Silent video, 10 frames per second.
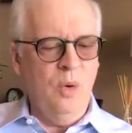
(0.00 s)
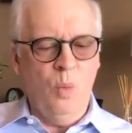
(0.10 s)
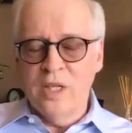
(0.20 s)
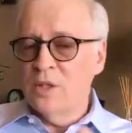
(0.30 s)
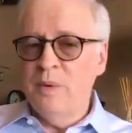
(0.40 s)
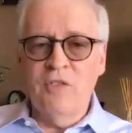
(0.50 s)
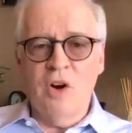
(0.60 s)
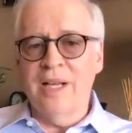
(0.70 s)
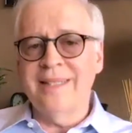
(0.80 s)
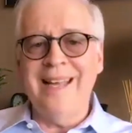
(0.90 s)
Once we've
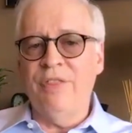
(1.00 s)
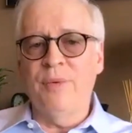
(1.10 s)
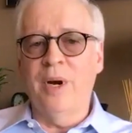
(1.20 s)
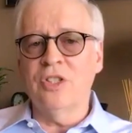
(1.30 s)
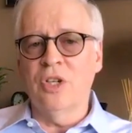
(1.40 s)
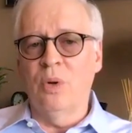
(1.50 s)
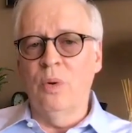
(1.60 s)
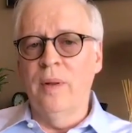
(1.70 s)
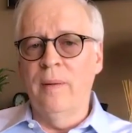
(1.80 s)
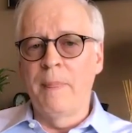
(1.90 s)
crossed that
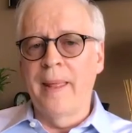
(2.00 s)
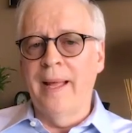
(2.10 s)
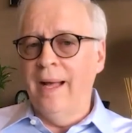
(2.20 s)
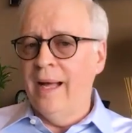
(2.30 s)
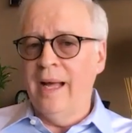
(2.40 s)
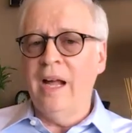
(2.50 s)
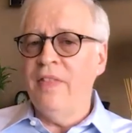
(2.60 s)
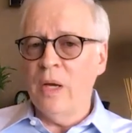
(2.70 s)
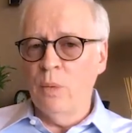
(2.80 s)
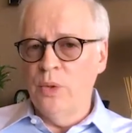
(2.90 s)
threshold, I
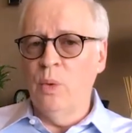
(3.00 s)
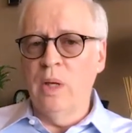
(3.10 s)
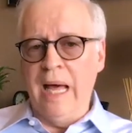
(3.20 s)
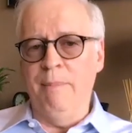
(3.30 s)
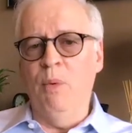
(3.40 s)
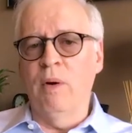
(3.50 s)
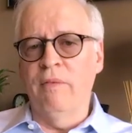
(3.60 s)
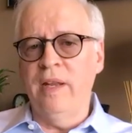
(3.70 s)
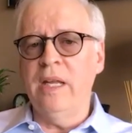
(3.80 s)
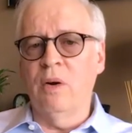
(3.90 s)
think we'll do a lot
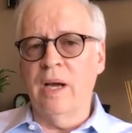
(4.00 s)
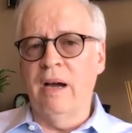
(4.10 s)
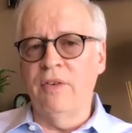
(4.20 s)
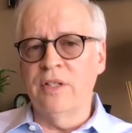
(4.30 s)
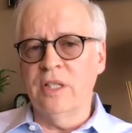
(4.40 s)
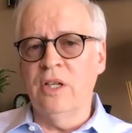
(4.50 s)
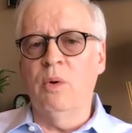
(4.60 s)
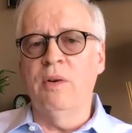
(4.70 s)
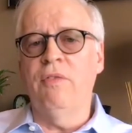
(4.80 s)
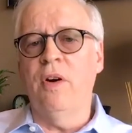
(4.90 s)
more video conferencing
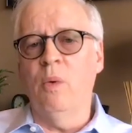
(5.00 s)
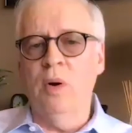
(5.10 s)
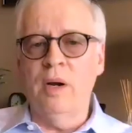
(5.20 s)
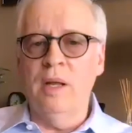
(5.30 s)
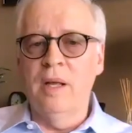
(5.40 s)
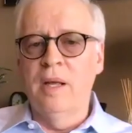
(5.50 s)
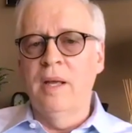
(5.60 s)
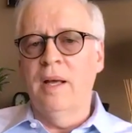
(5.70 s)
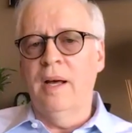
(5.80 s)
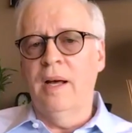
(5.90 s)
going forward.
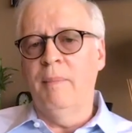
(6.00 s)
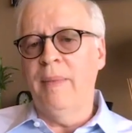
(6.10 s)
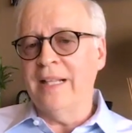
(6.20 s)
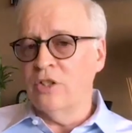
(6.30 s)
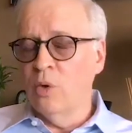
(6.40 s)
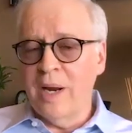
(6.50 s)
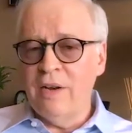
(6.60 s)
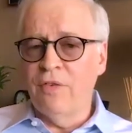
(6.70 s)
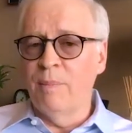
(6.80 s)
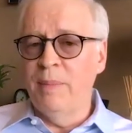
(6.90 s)
That's
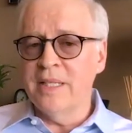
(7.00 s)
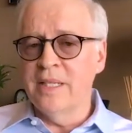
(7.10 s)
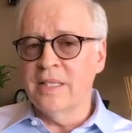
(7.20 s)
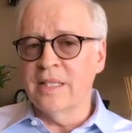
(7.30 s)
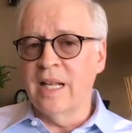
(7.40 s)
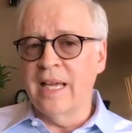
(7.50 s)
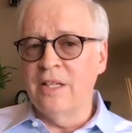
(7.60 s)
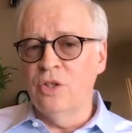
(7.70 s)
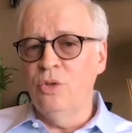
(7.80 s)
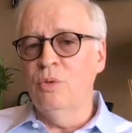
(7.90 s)
great for businesses
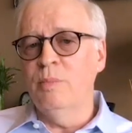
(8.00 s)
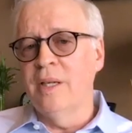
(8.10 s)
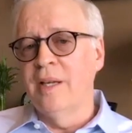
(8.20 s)
like Zoom.